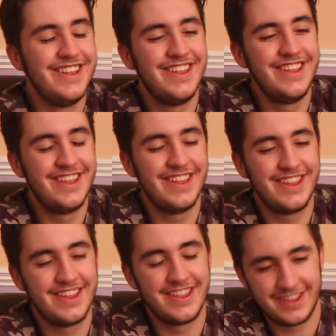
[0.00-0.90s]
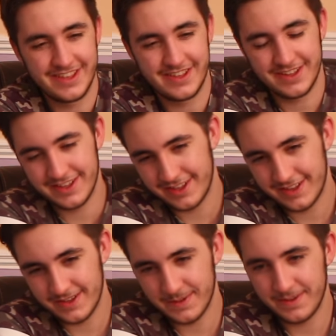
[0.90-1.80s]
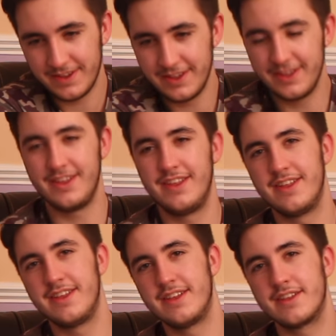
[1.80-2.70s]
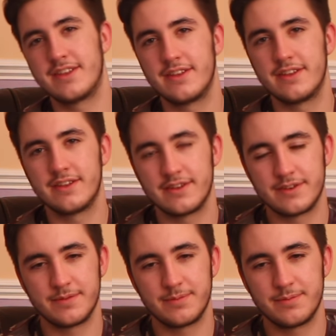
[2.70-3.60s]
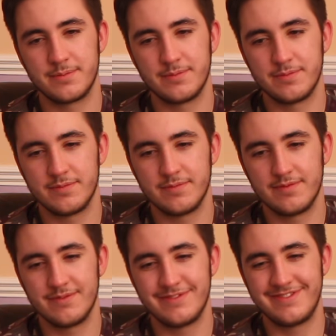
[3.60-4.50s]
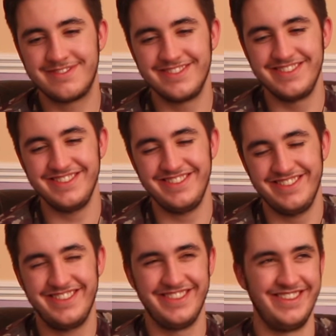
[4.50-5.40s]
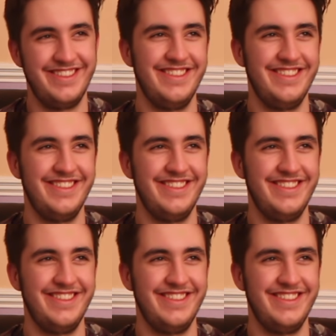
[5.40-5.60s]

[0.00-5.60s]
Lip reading: The person shown says nothing.